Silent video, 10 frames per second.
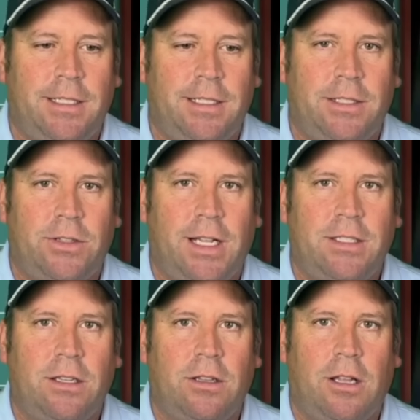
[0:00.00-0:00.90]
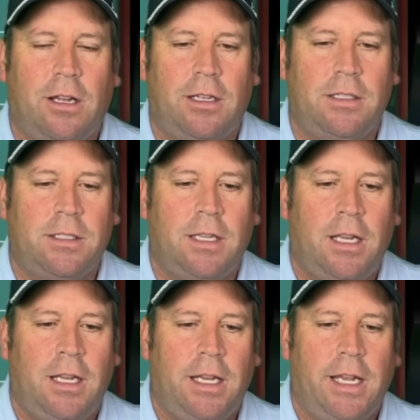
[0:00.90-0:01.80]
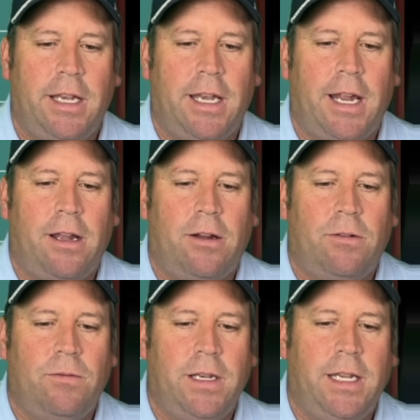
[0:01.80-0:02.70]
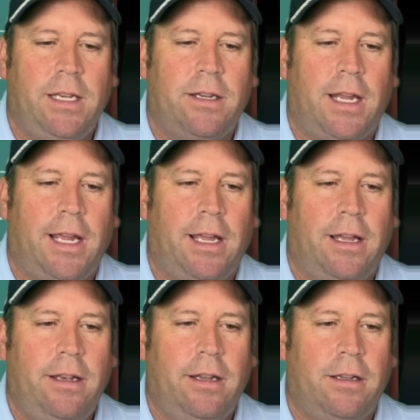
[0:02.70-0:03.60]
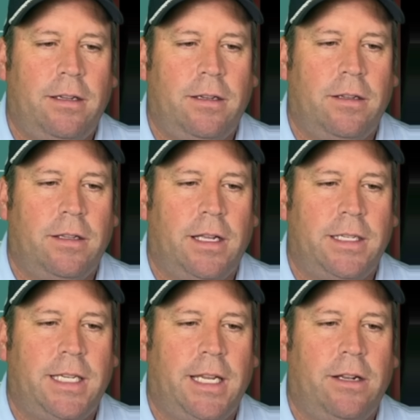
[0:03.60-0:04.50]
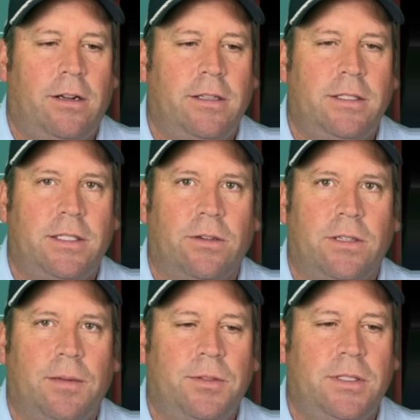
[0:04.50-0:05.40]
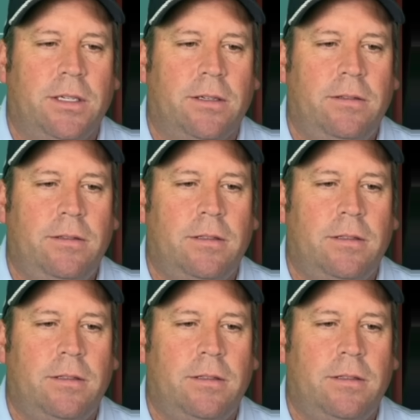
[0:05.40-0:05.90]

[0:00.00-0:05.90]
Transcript: So that's a loss. And now we need to add a 10 on the zero double zero.